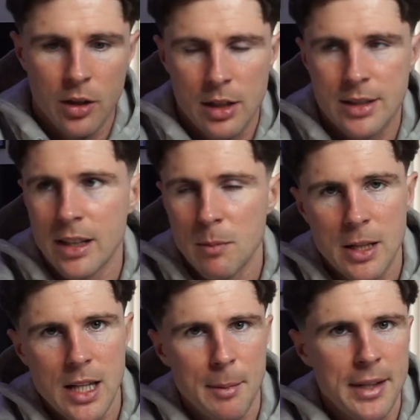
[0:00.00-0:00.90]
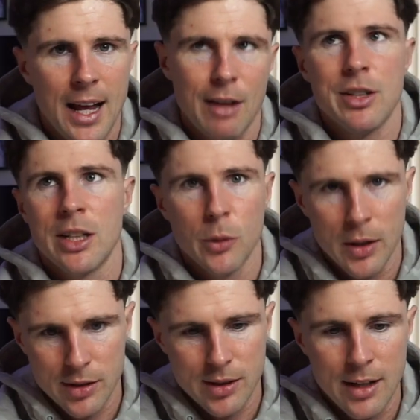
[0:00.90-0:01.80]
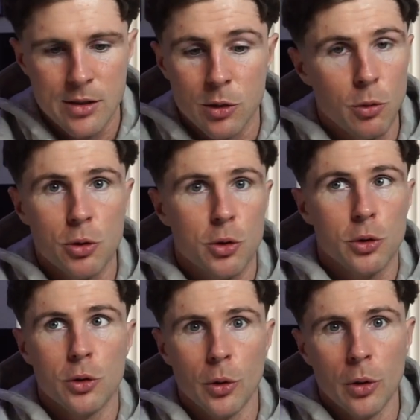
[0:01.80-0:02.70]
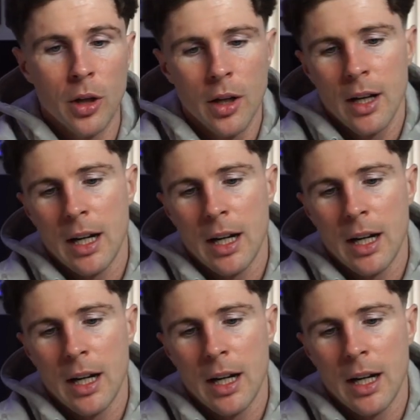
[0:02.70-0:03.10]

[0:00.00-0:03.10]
Instead of me naming every single exercise that you should do,